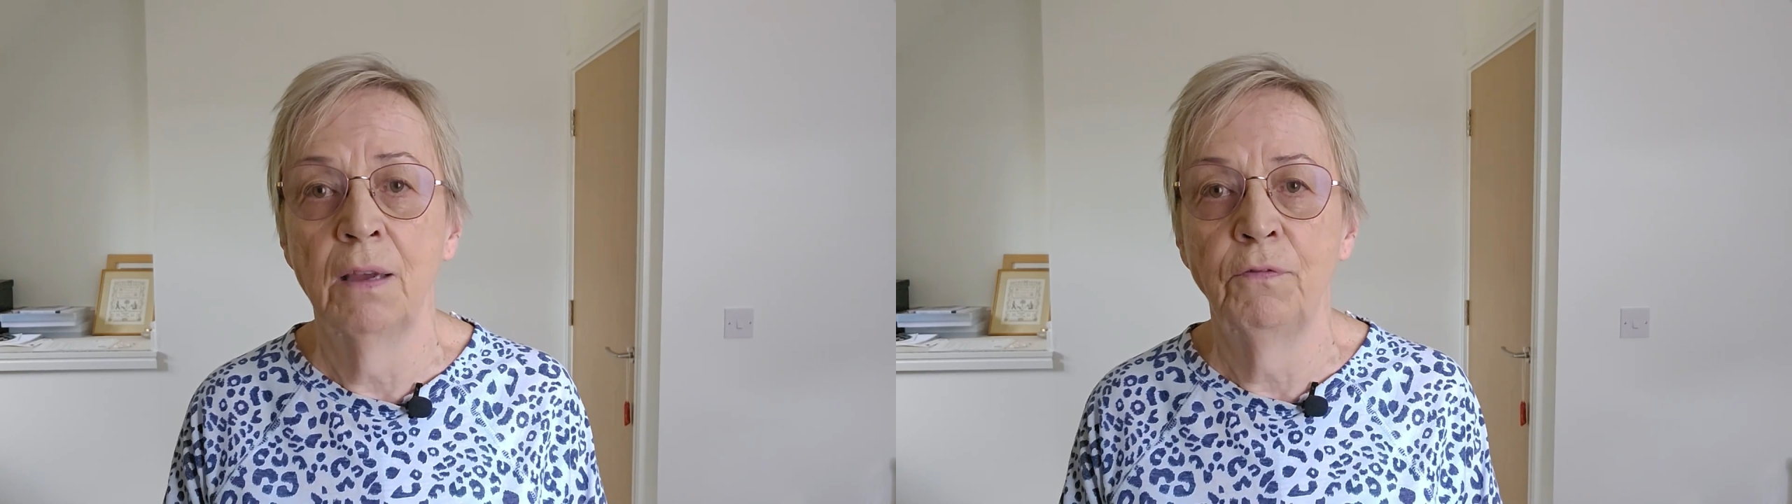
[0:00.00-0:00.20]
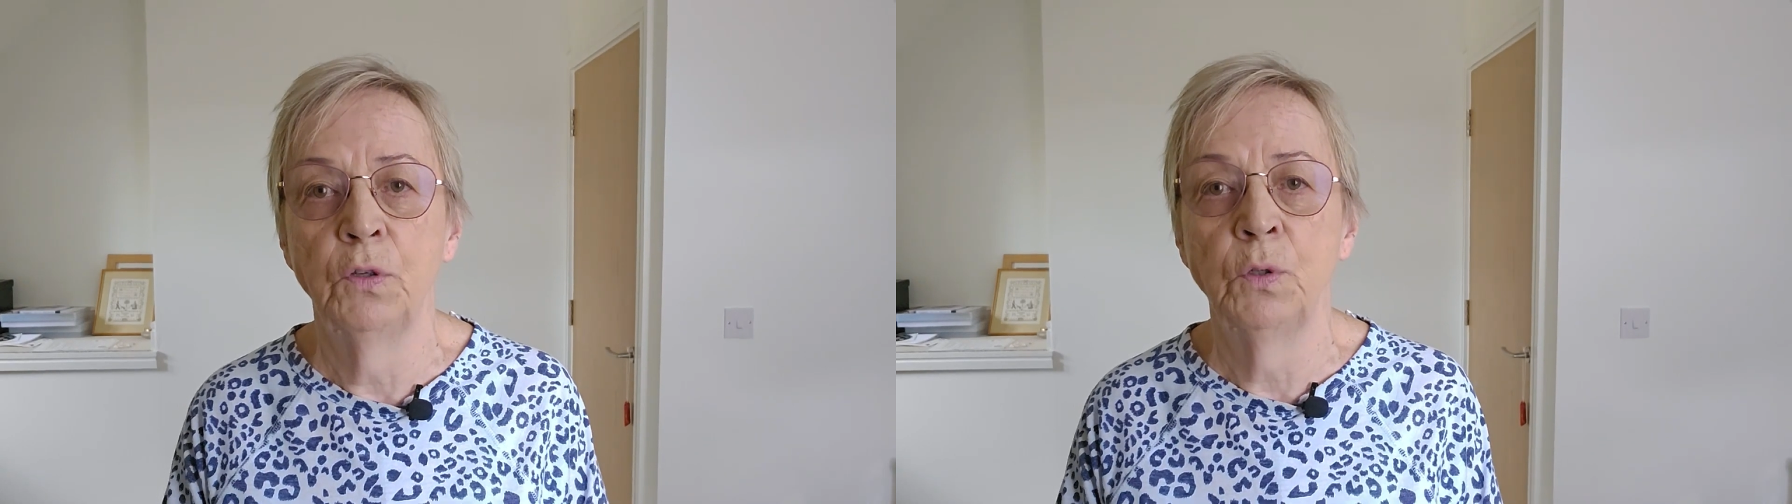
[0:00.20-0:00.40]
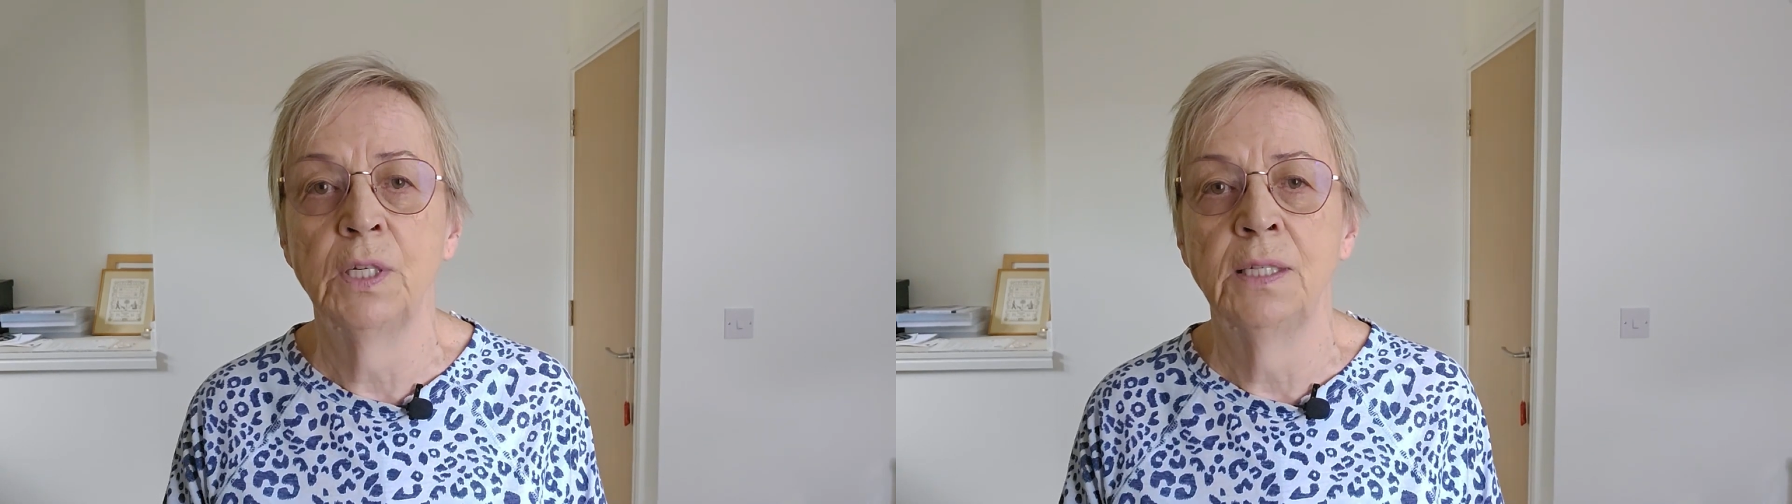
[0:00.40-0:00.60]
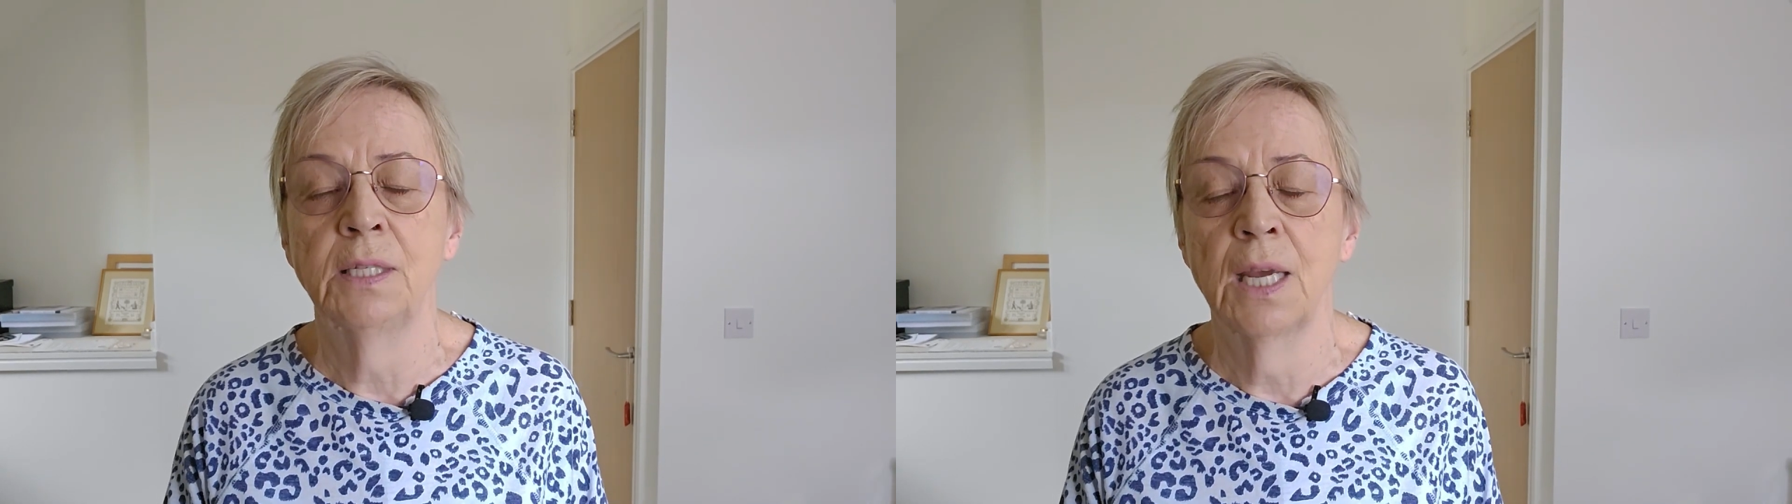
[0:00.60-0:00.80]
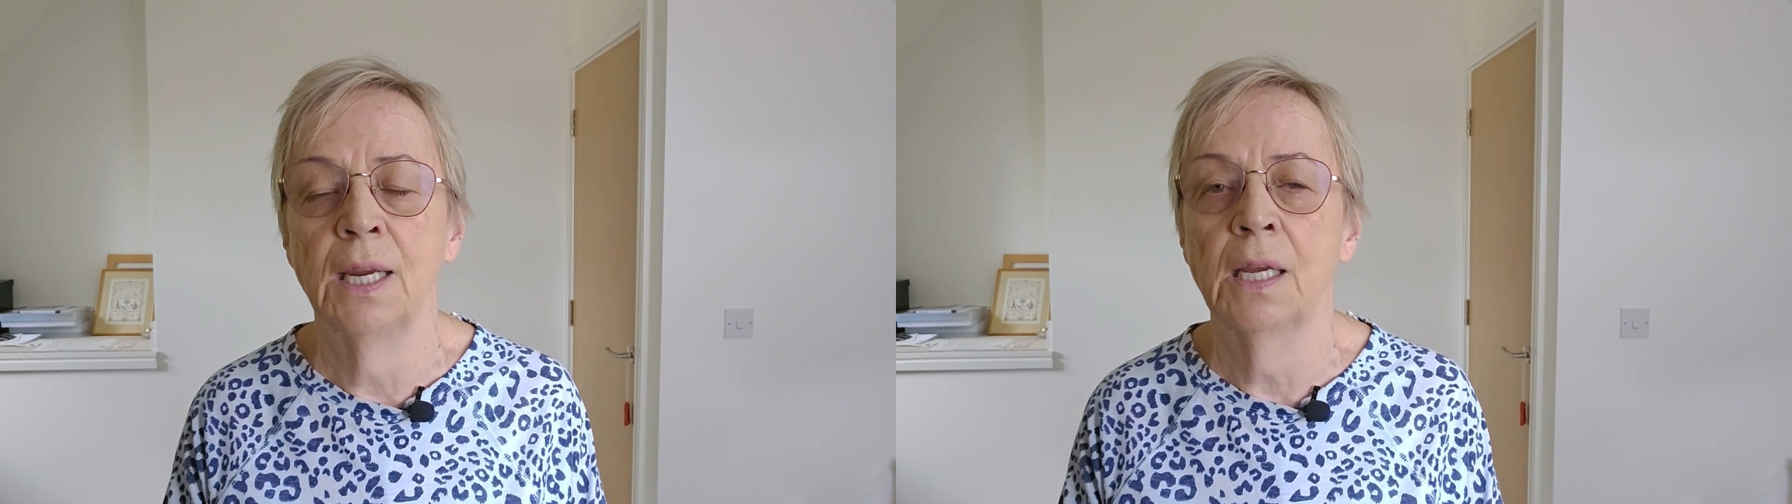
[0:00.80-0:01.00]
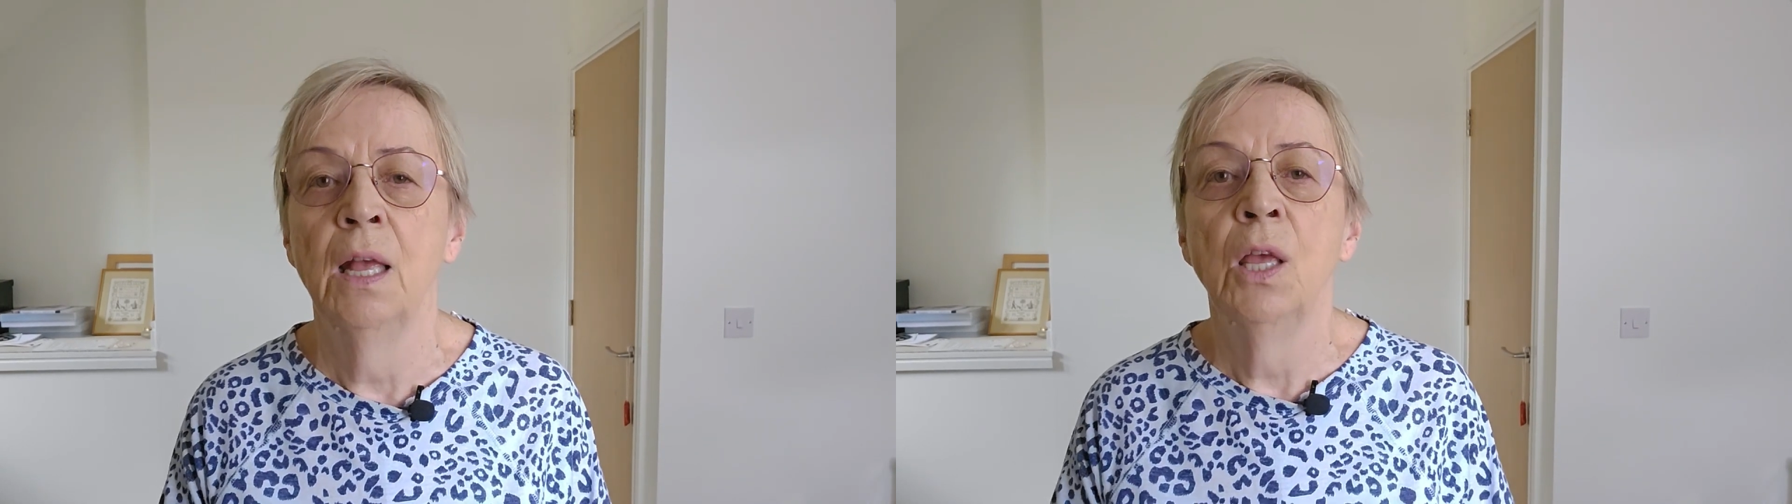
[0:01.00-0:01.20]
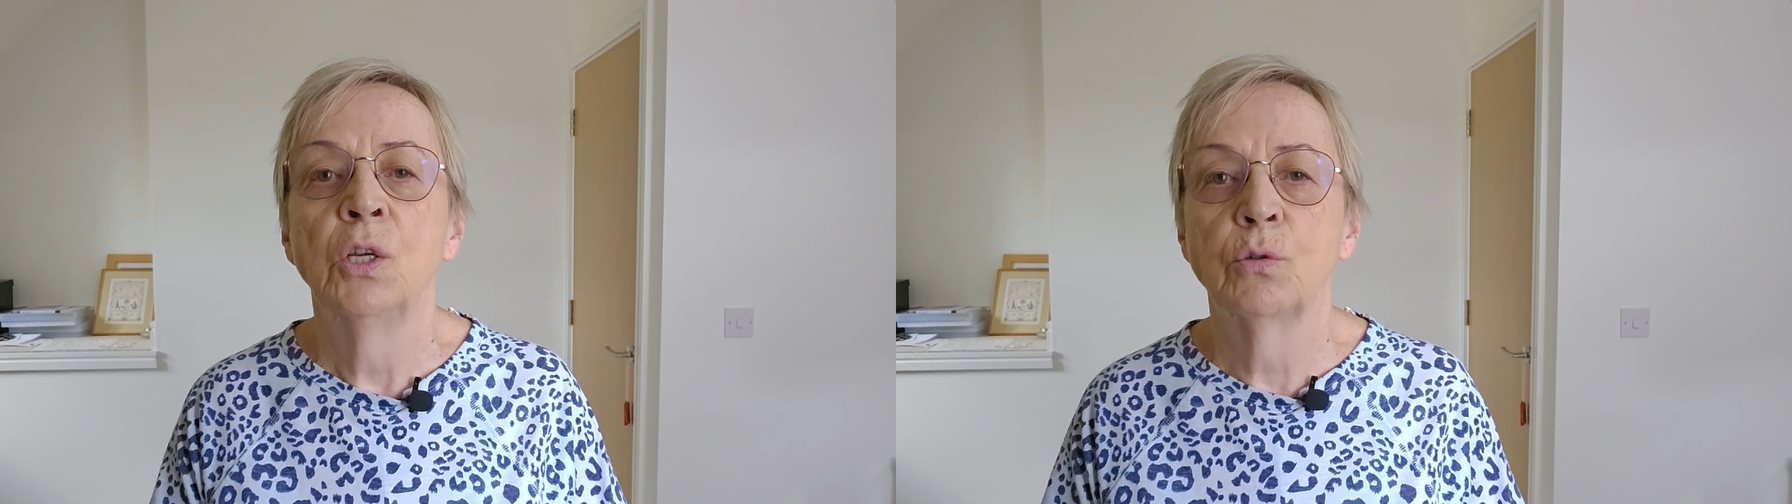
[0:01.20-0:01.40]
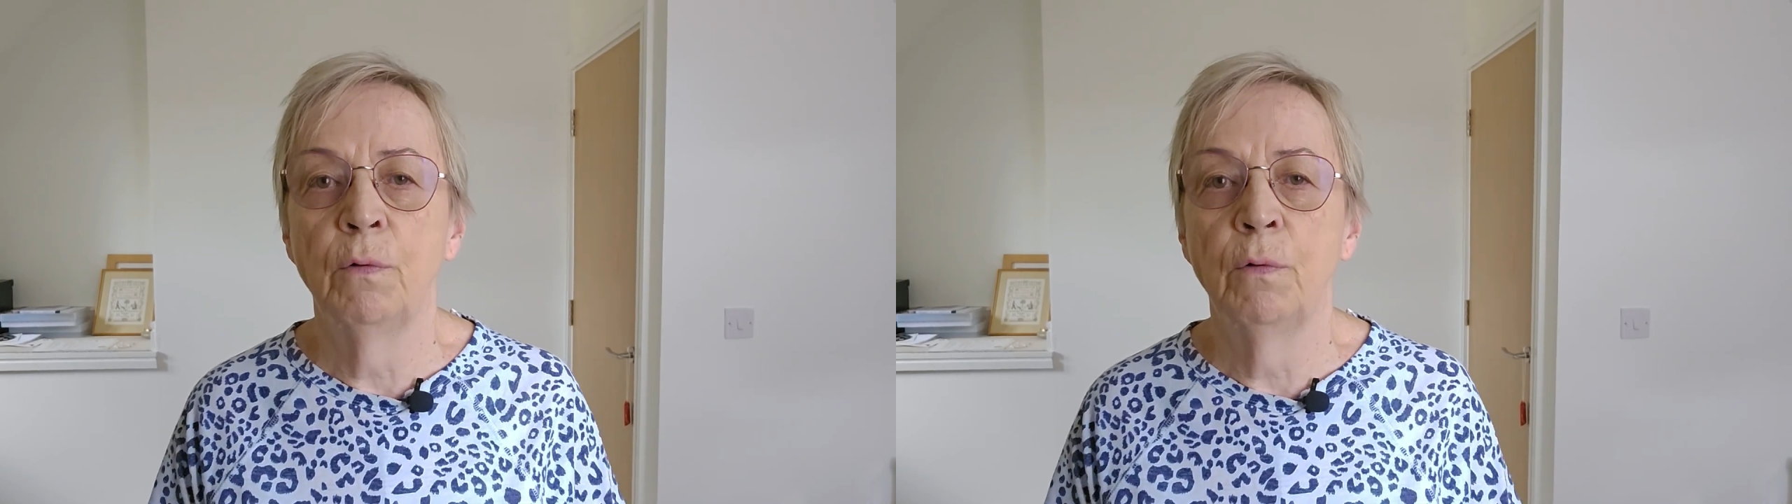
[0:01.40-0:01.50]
their food intake to